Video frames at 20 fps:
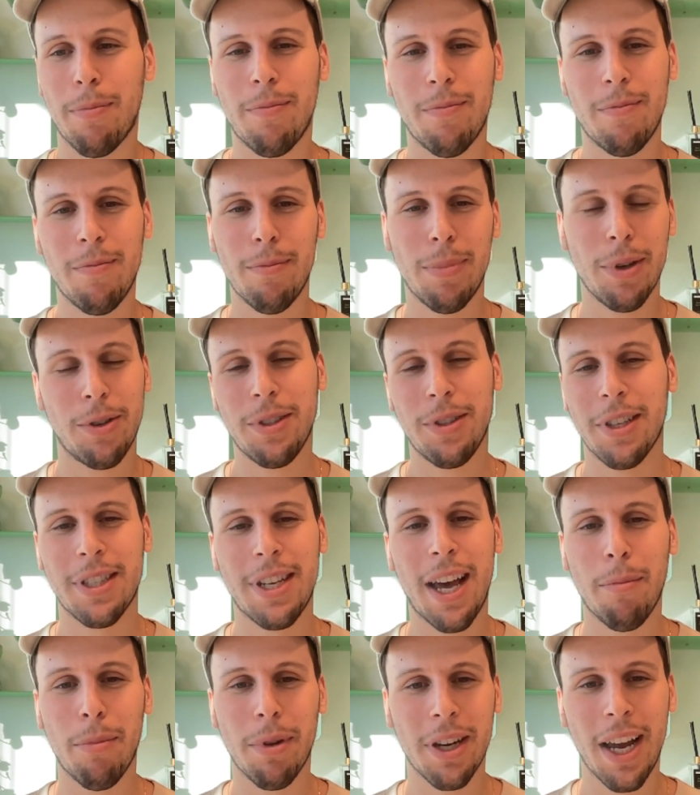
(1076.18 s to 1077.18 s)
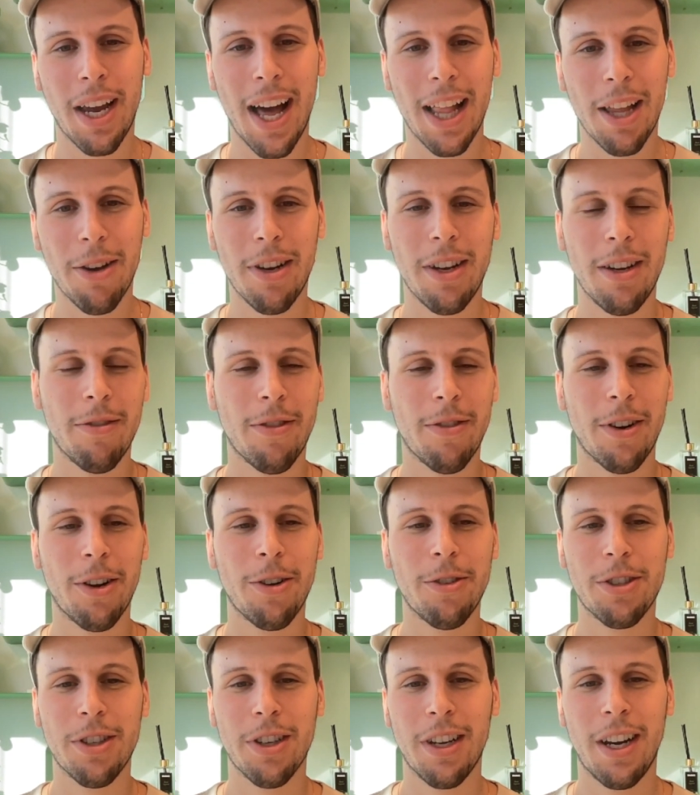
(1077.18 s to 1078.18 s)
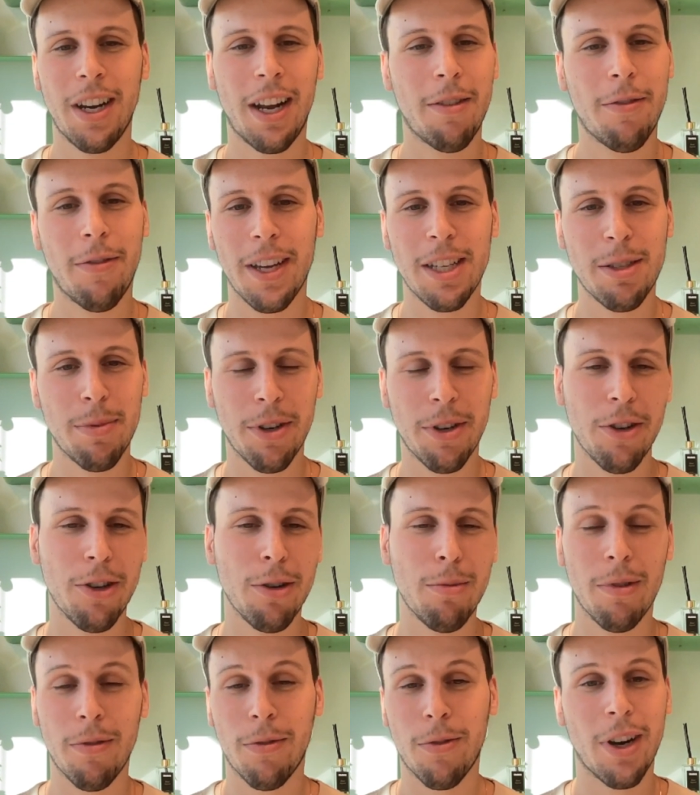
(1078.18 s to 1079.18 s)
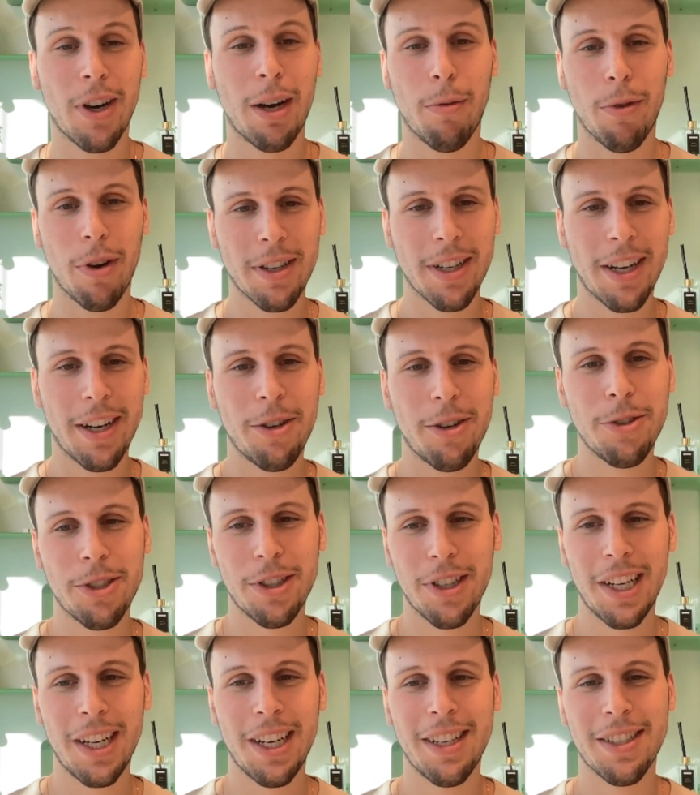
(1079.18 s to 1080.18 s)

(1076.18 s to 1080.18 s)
built a template gallery for Notion and a Facebook group before I worked at Notion.